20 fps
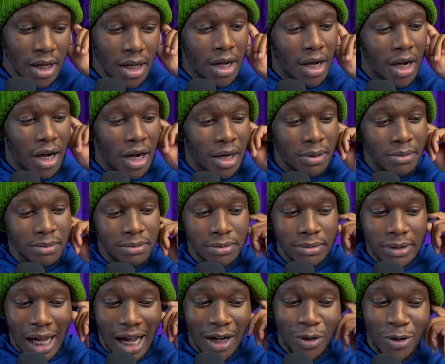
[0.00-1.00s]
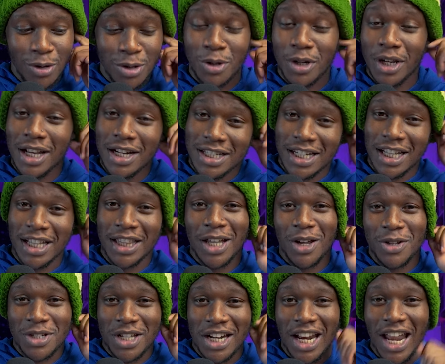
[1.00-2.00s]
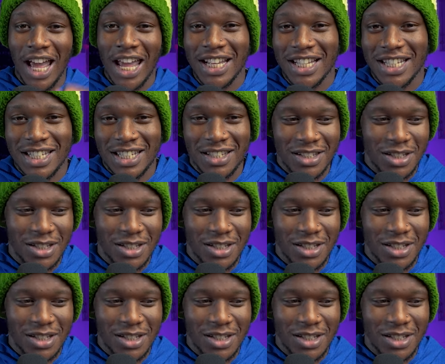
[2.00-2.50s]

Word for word: Um, and also get ten thousand likes.